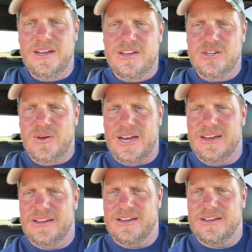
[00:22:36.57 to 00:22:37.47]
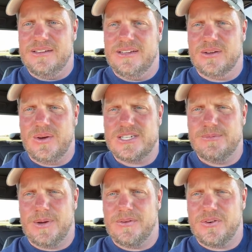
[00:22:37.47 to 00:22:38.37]
You had a, a, a question
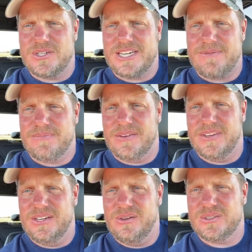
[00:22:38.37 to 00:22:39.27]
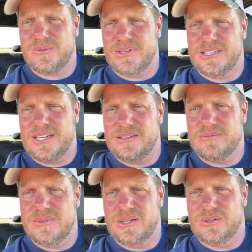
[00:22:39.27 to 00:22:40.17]
about the first half of my video or something like that.
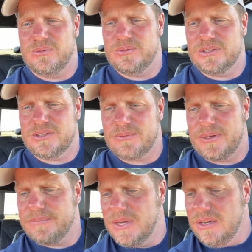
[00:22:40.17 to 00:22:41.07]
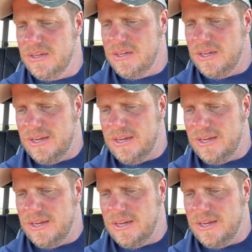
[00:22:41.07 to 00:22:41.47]
I don't know what you're talking about.